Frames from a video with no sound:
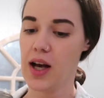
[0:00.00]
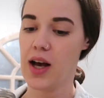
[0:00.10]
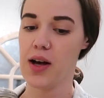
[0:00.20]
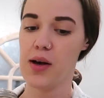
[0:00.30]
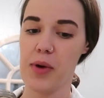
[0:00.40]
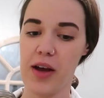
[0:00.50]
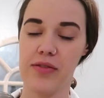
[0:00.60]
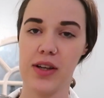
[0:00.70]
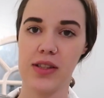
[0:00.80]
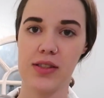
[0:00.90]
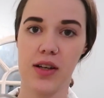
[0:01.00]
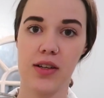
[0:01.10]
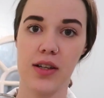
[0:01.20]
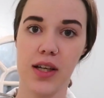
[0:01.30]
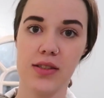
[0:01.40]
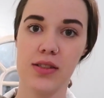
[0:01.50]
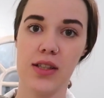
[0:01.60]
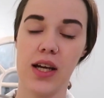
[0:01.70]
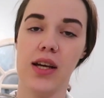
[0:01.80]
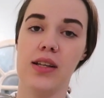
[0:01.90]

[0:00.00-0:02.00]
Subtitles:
I fed the starter yesterday,